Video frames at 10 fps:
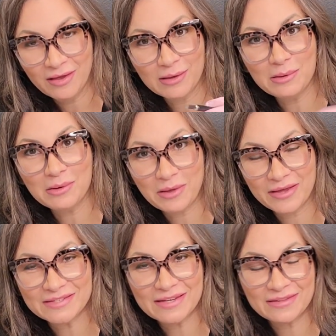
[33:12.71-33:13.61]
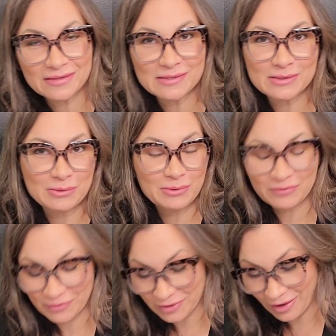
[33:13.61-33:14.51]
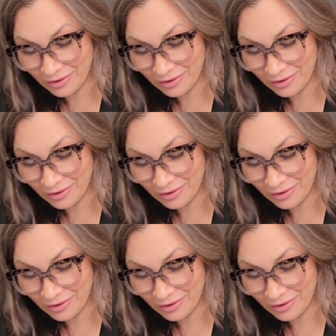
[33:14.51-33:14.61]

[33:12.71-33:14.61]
utilizing this tool for that.